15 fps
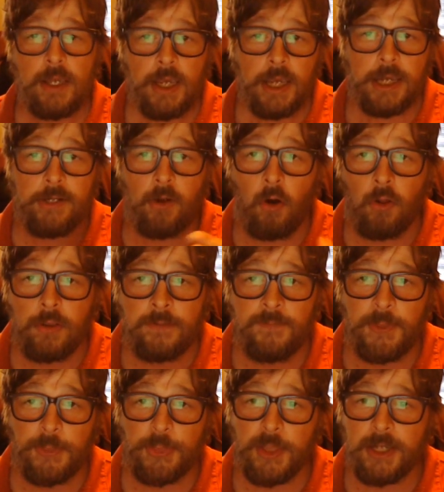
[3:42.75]
and all of
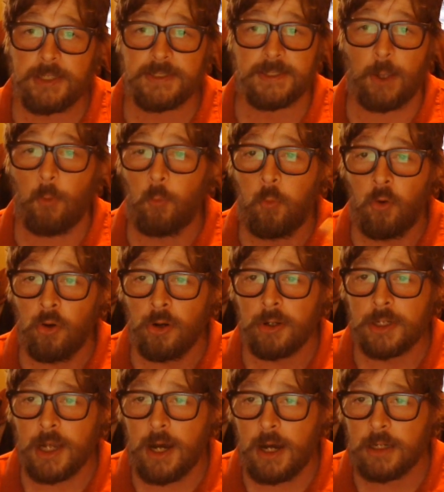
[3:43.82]
the things that were
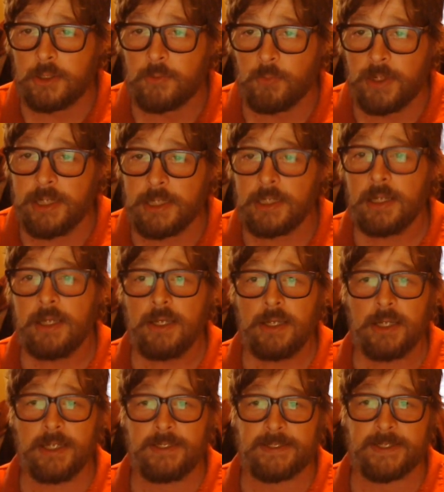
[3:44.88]
concrete
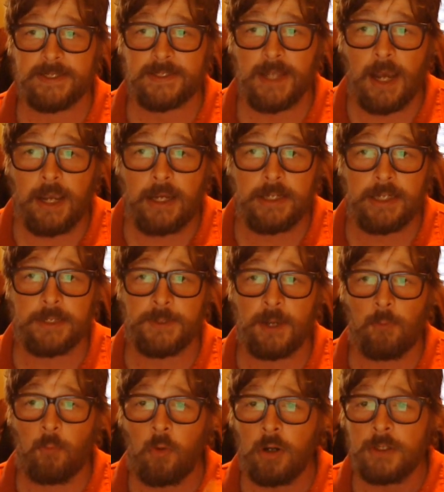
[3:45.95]
in society,
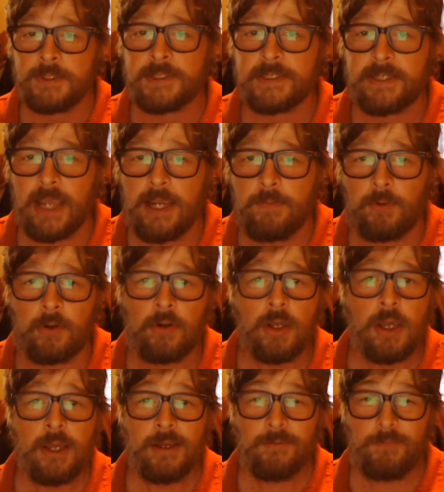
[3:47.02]
that were stable,
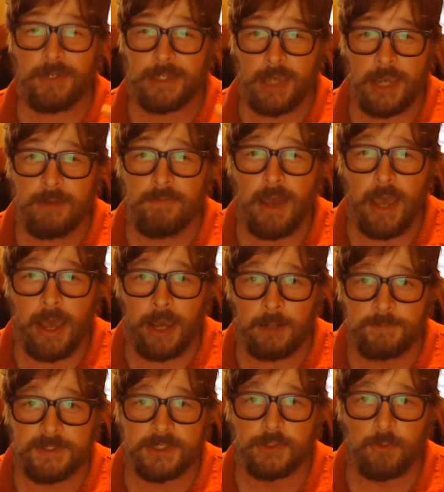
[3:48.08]
became
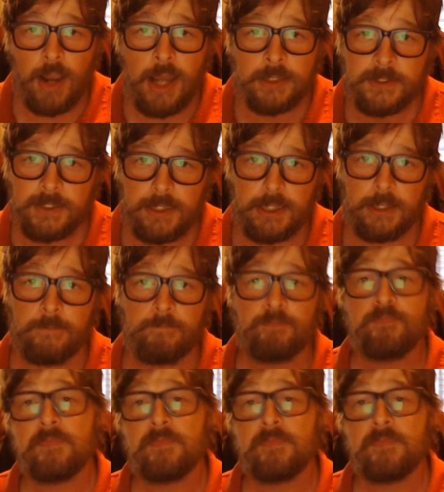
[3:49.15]
abstract to him,